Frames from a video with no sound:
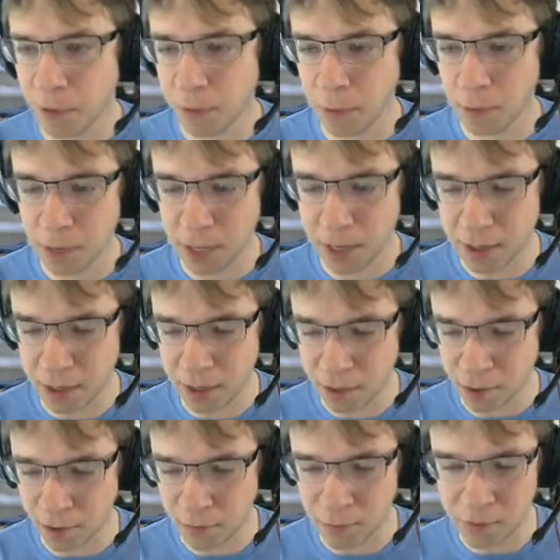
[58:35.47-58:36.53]
we would get
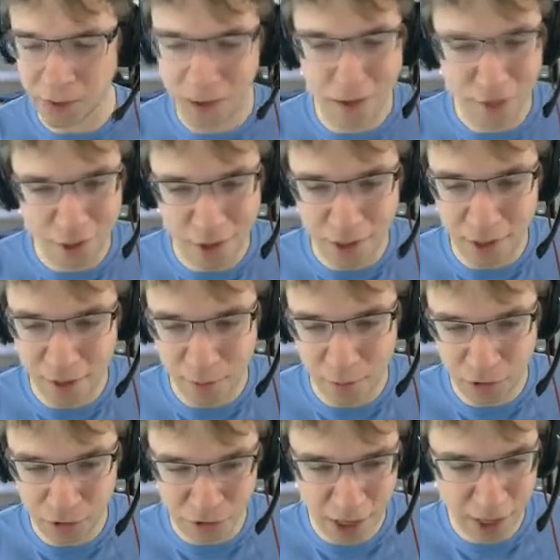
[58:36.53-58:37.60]
is Metallicize,
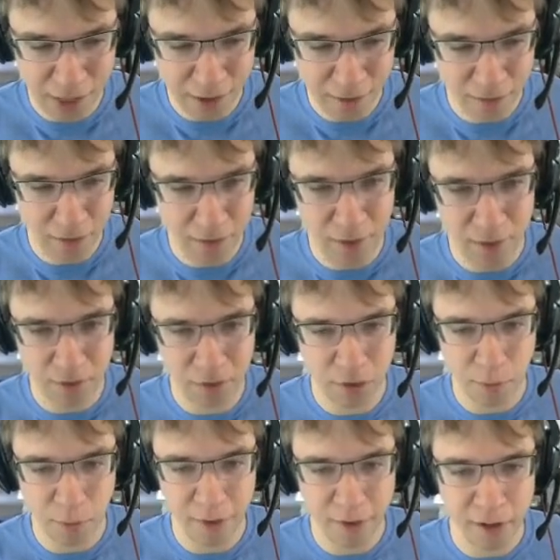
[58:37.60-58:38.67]
which is not
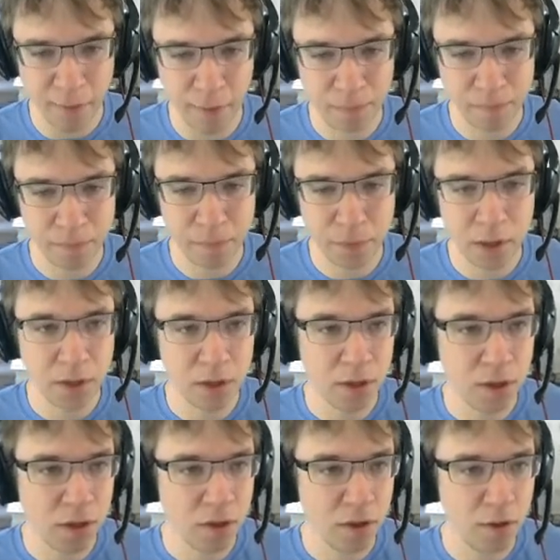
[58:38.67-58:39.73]
super valuable.
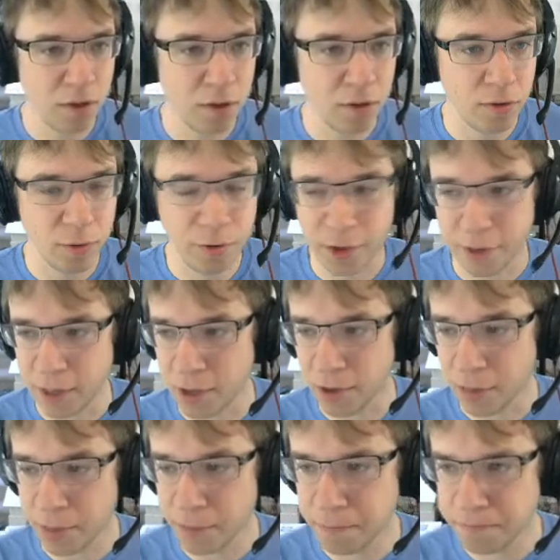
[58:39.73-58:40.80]
So we'll take the health.